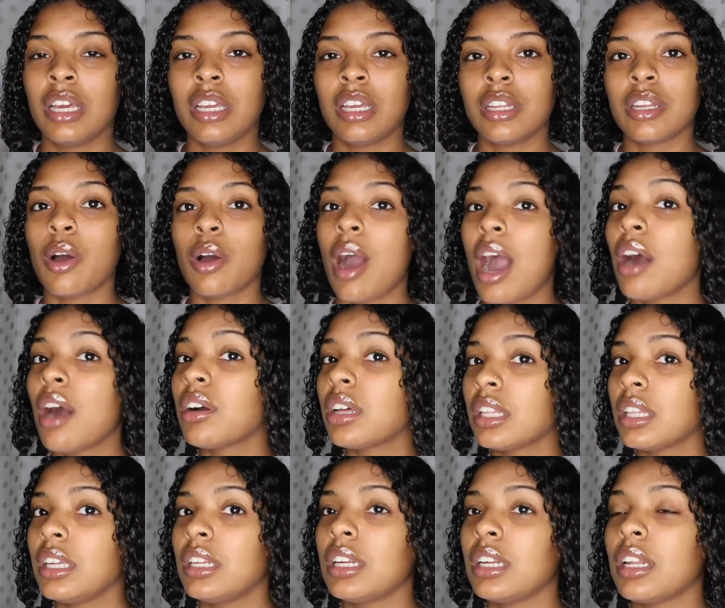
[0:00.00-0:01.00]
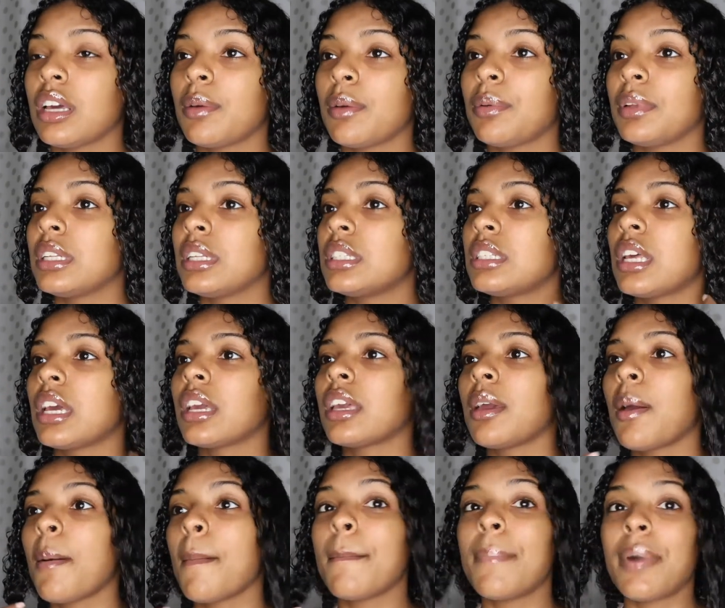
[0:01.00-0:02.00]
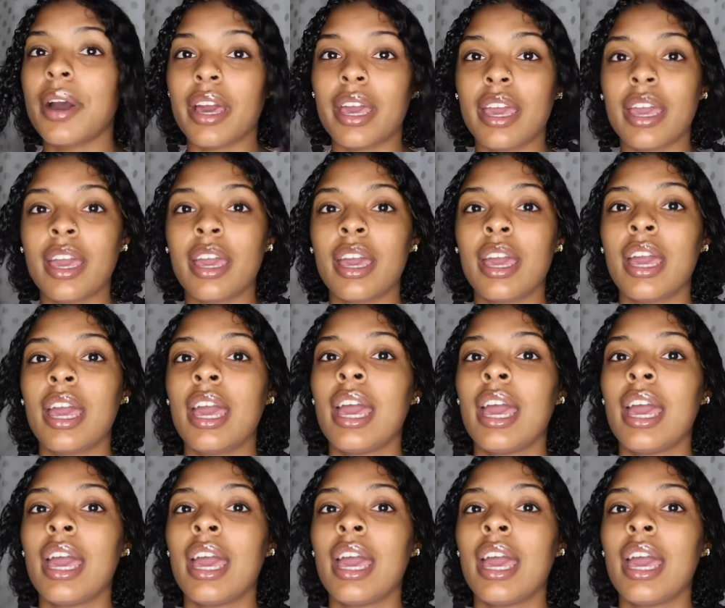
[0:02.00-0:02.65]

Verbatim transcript: you know, I'll clean it up in a second, but